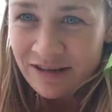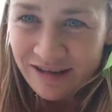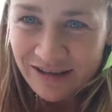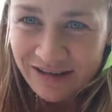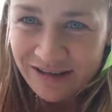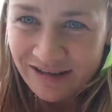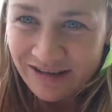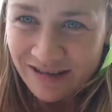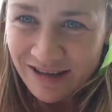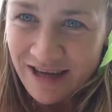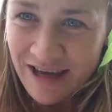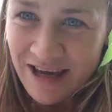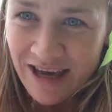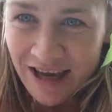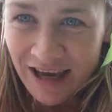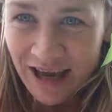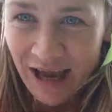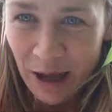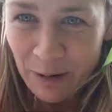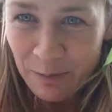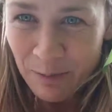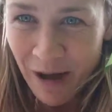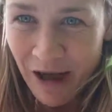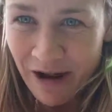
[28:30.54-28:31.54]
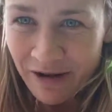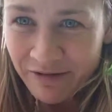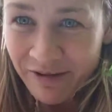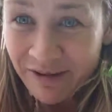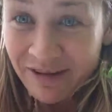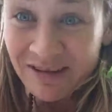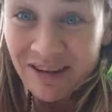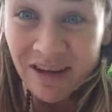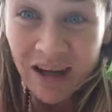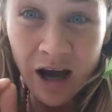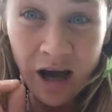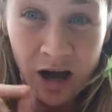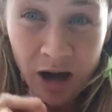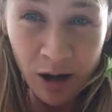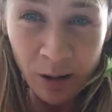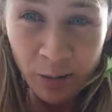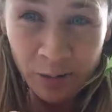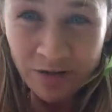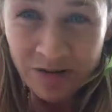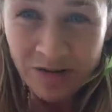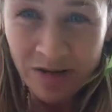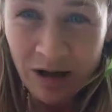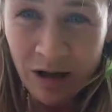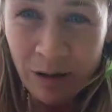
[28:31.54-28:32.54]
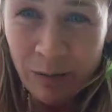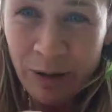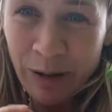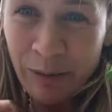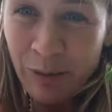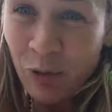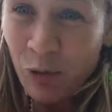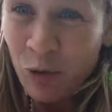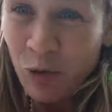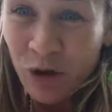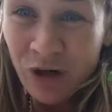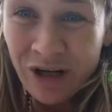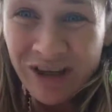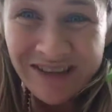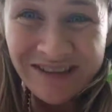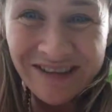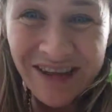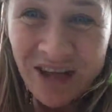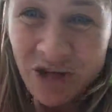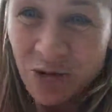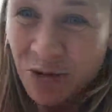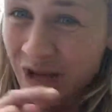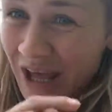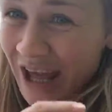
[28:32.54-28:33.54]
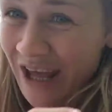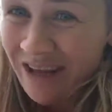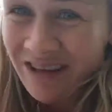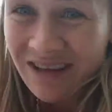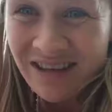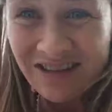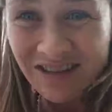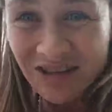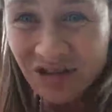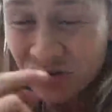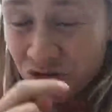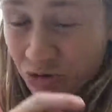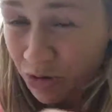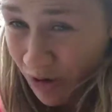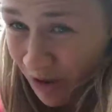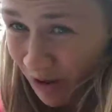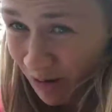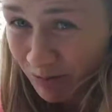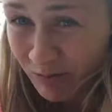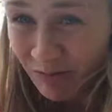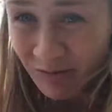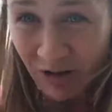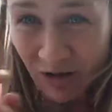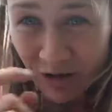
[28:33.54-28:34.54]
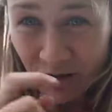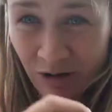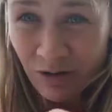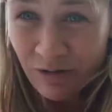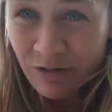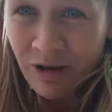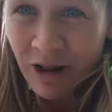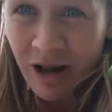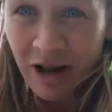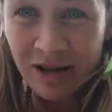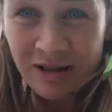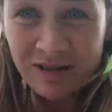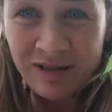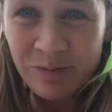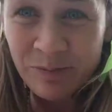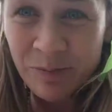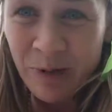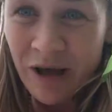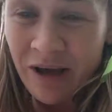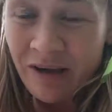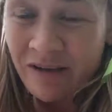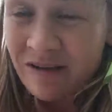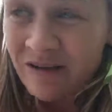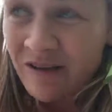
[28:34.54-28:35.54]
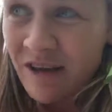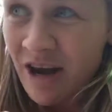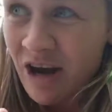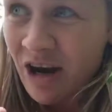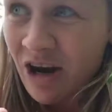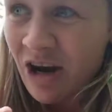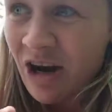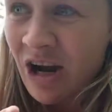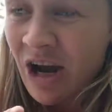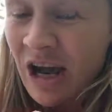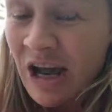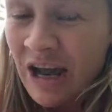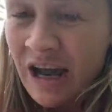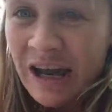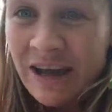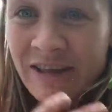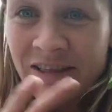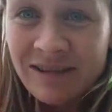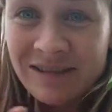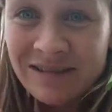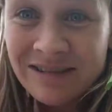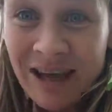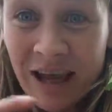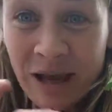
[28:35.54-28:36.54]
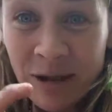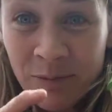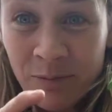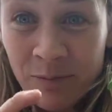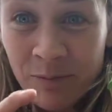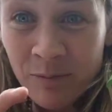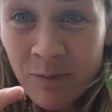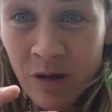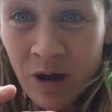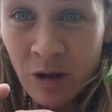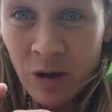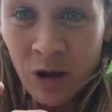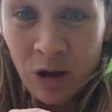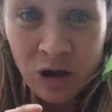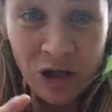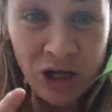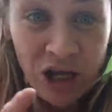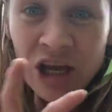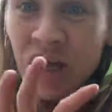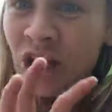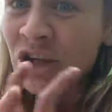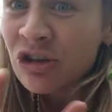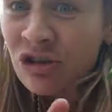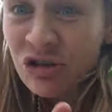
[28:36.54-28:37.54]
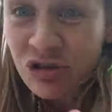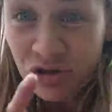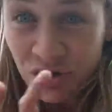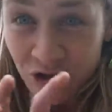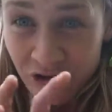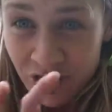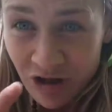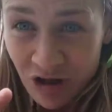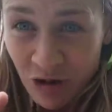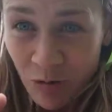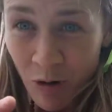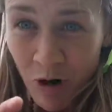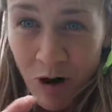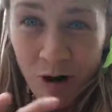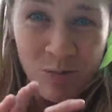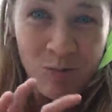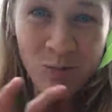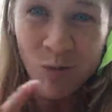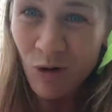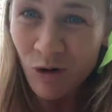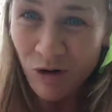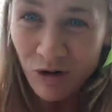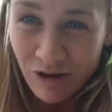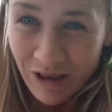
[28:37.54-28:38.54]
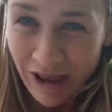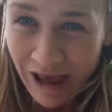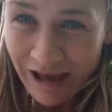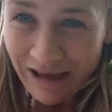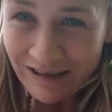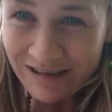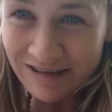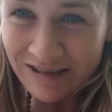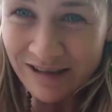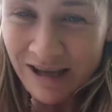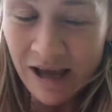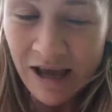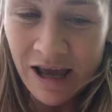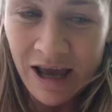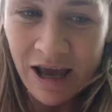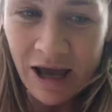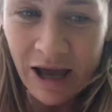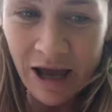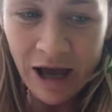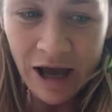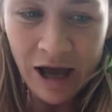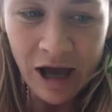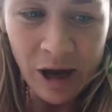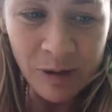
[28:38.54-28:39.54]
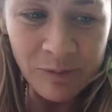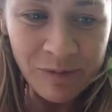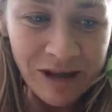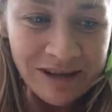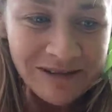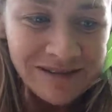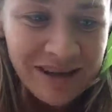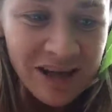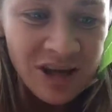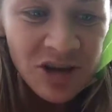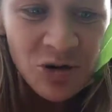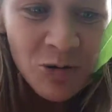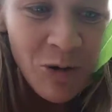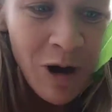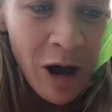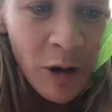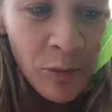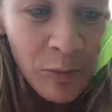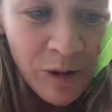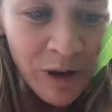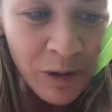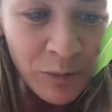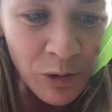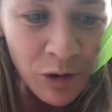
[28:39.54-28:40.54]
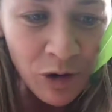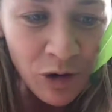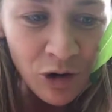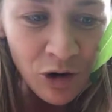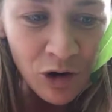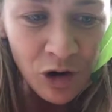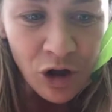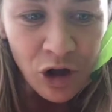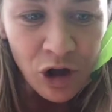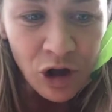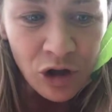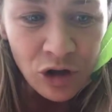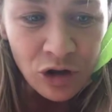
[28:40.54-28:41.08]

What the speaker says: to seeking and manifesting hubs, people who are going to send you an endless stream of clients because they're in the same industry that you are, more or less. Let's say you help people